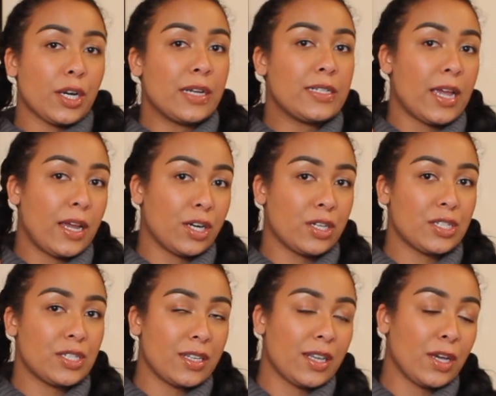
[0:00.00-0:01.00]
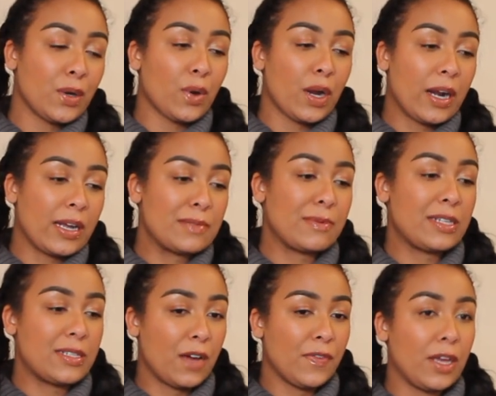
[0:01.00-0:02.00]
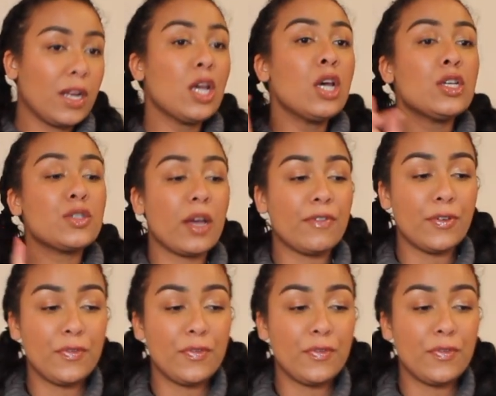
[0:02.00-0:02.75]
containers to like organize my stuff in. So I have a